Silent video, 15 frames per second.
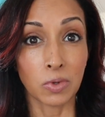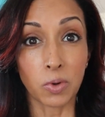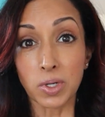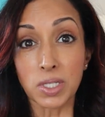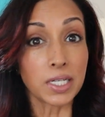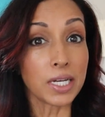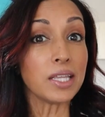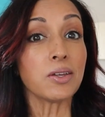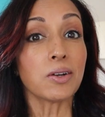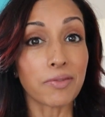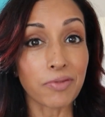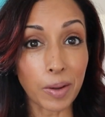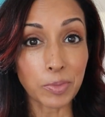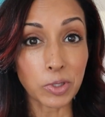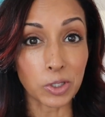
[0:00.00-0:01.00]
Or is neither
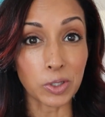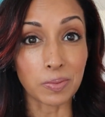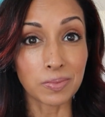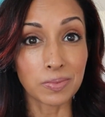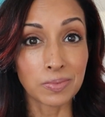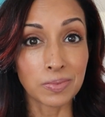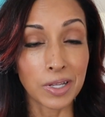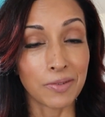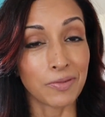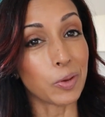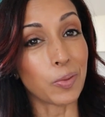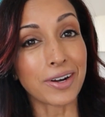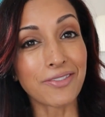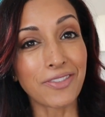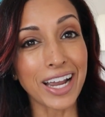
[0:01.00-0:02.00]
of them true? If
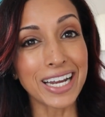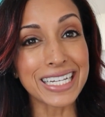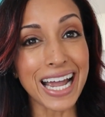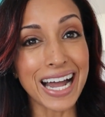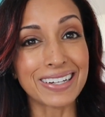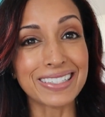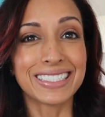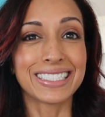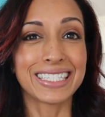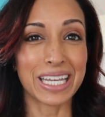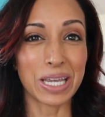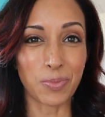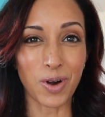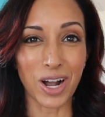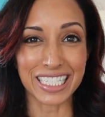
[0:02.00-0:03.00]
you want to find out,
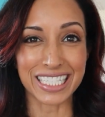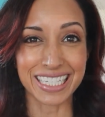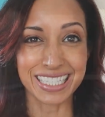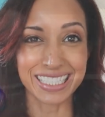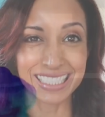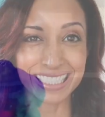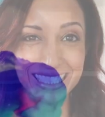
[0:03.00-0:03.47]
keep watching.